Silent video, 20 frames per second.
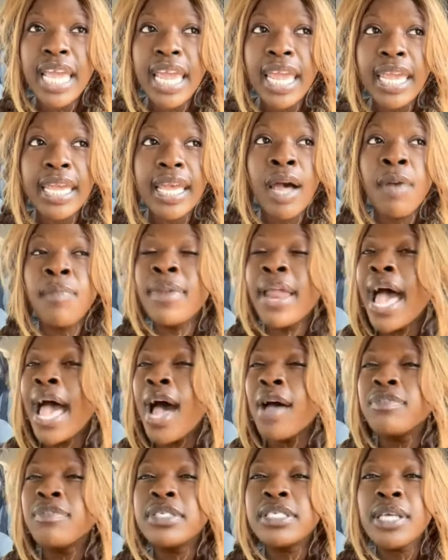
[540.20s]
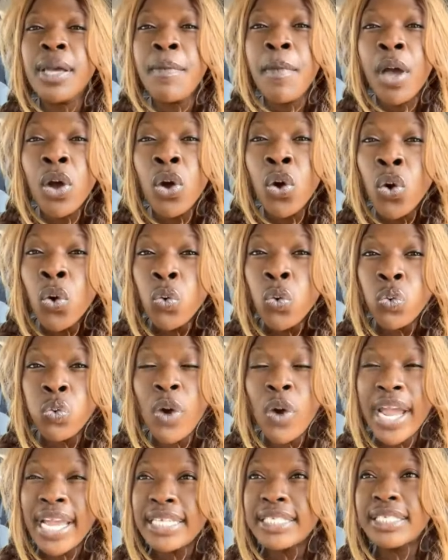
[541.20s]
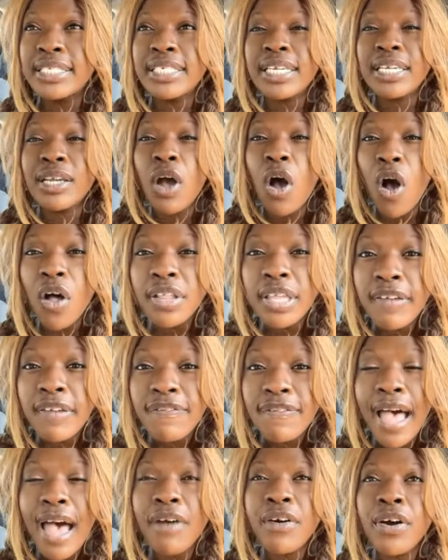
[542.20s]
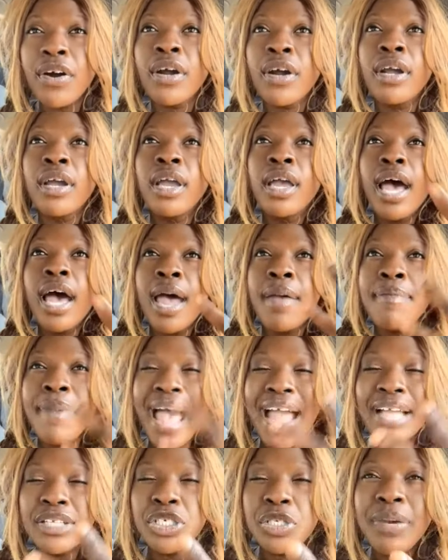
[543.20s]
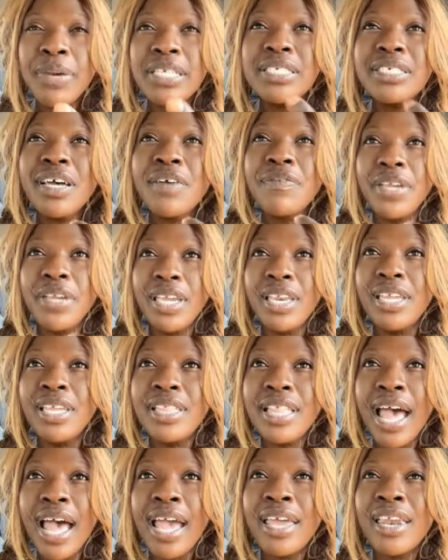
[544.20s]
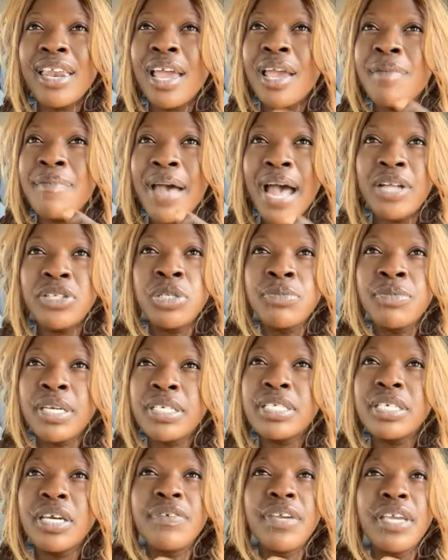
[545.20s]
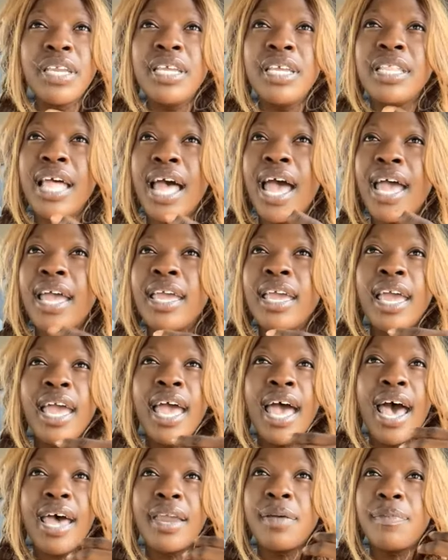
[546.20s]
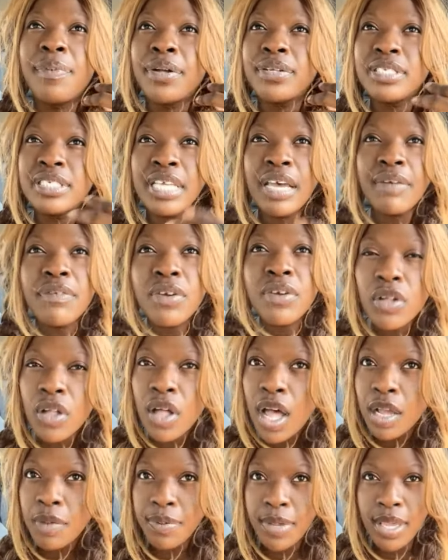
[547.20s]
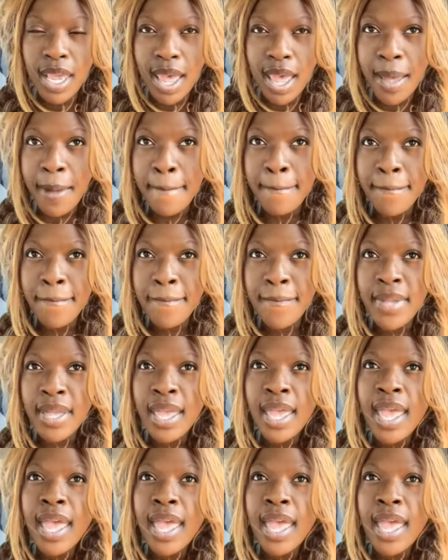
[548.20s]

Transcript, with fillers: steak. I'm going to have some riced cauliflower. I imagine myself eating that. And I imagine myself eating that at about 7 o'clock p.m.